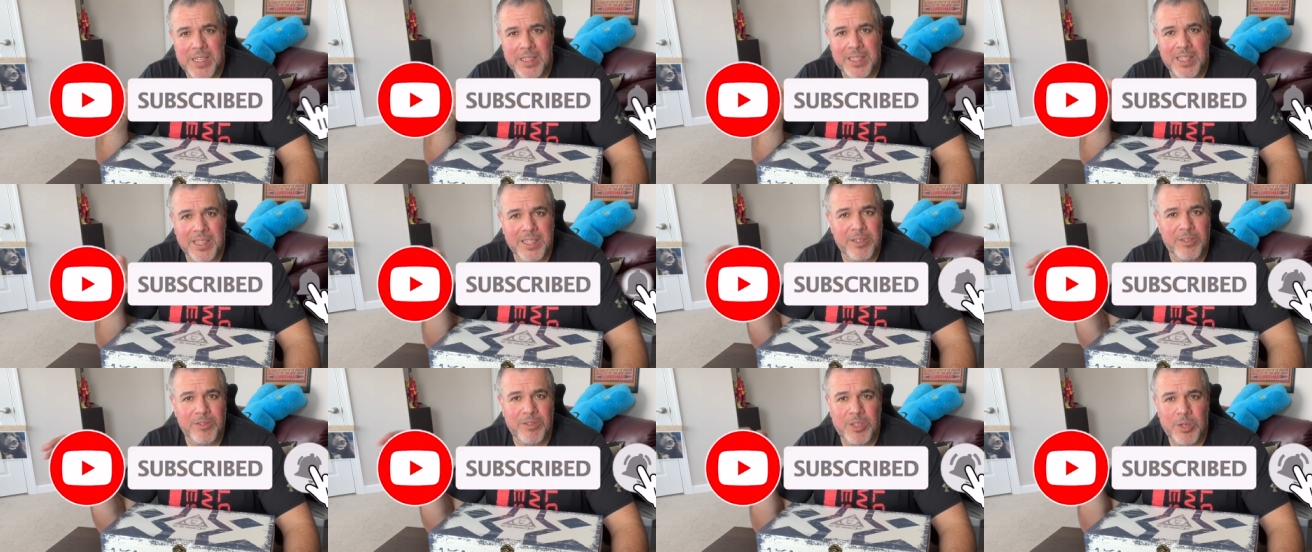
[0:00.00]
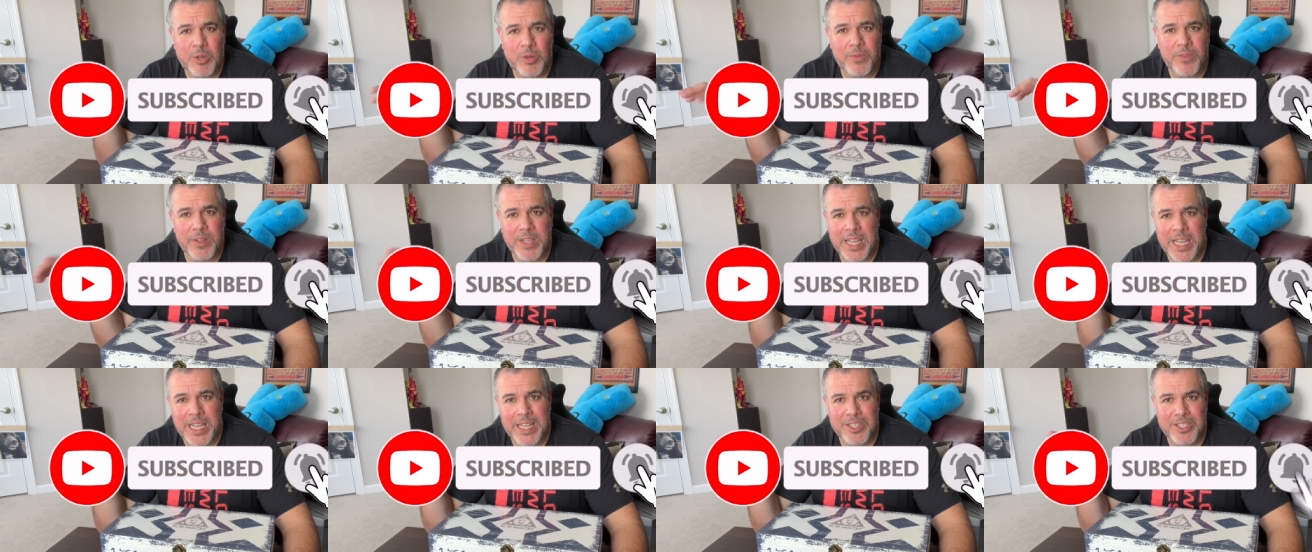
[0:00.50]
the little
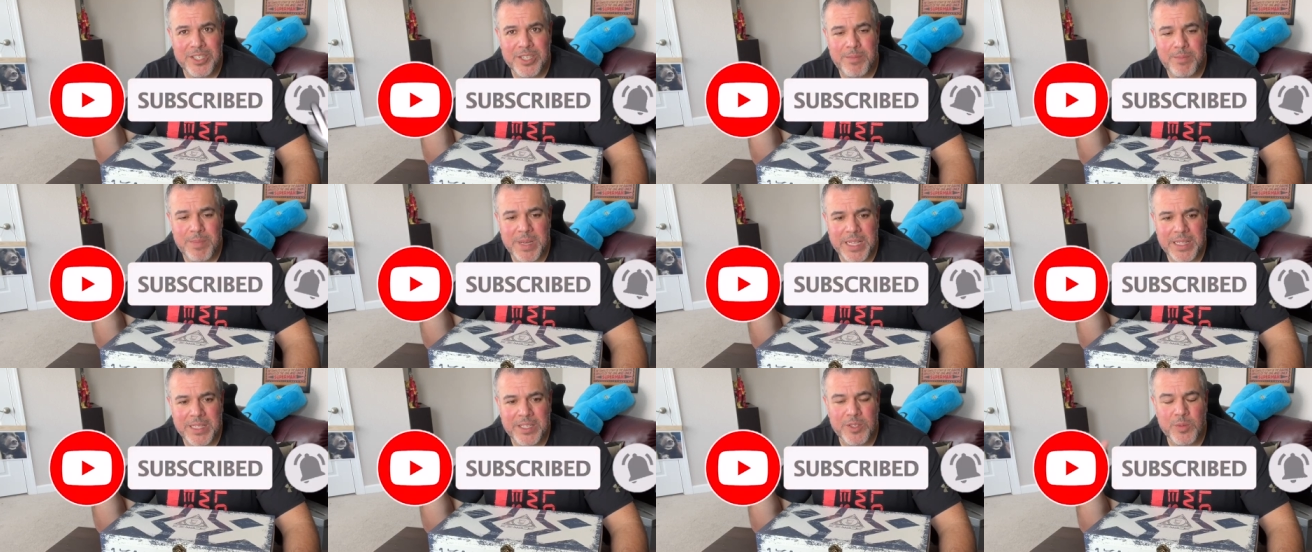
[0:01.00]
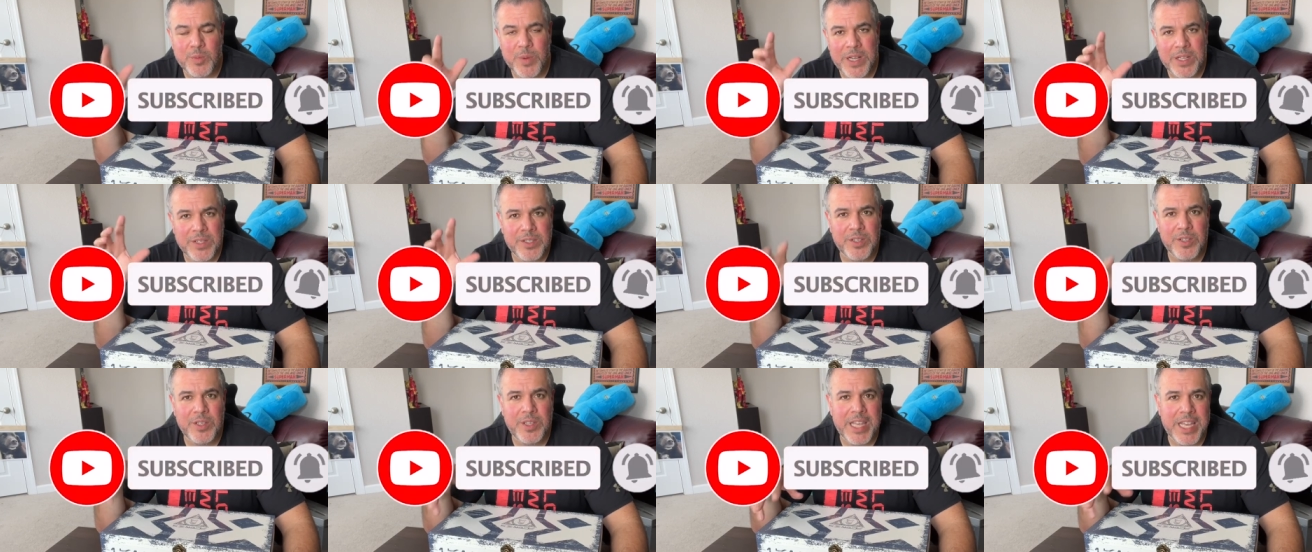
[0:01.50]
notification bell as well,
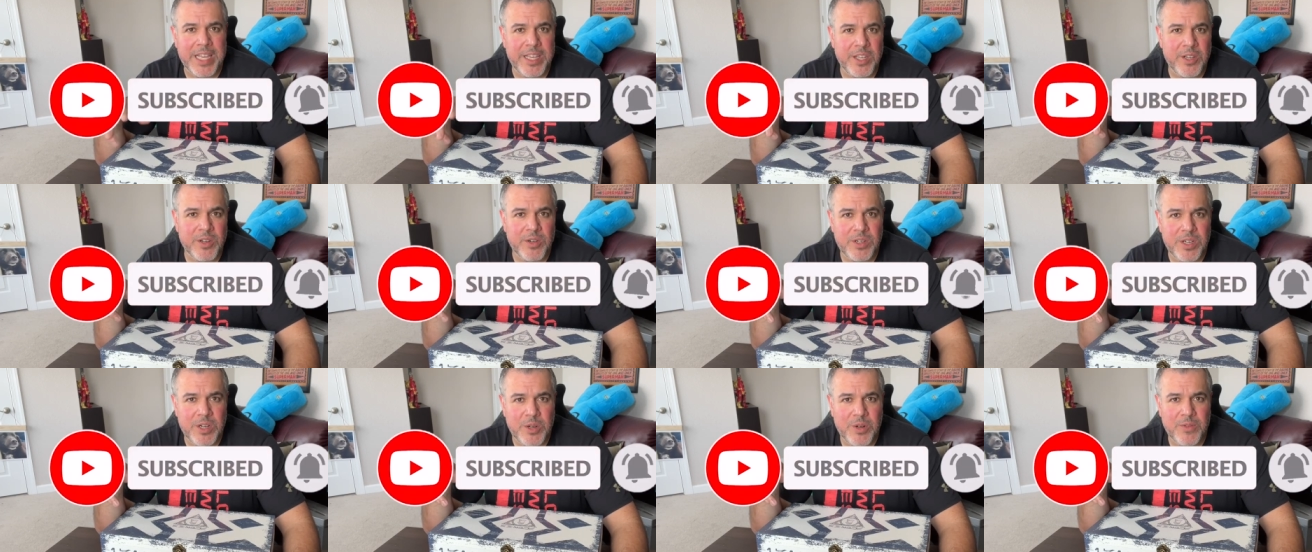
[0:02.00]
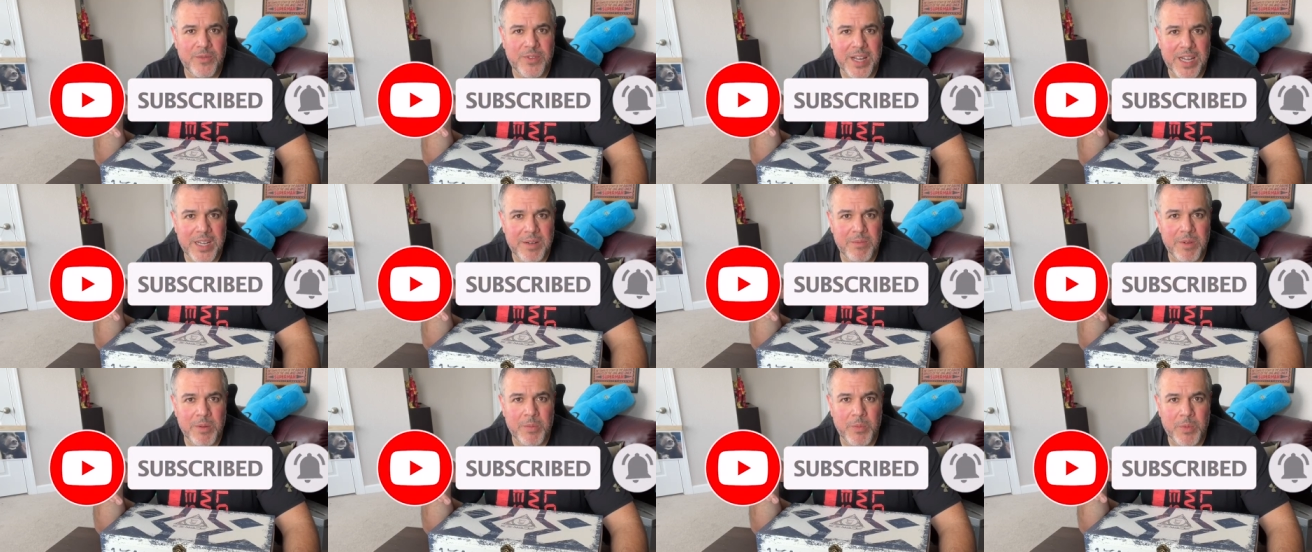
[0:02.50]
so that you're
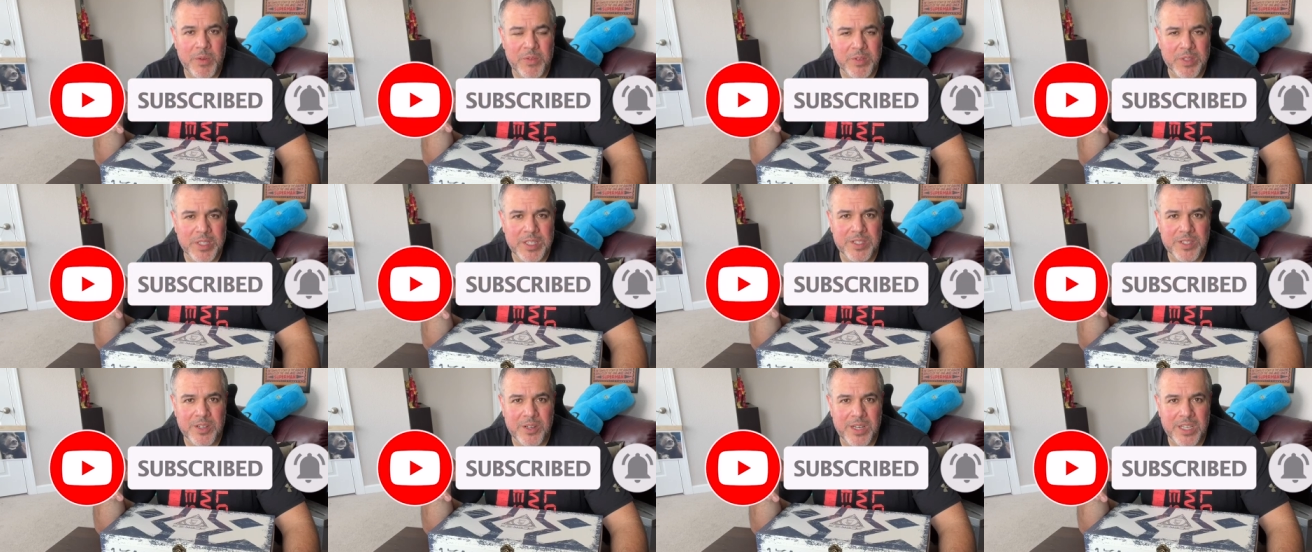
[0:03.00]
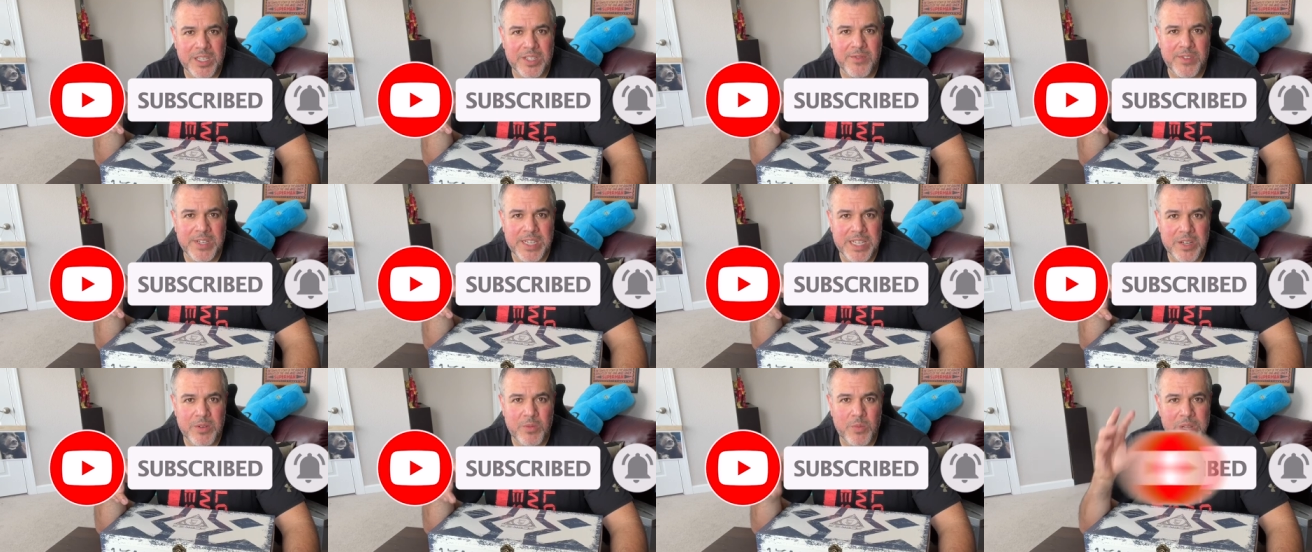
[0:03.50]
notified when we release our next video.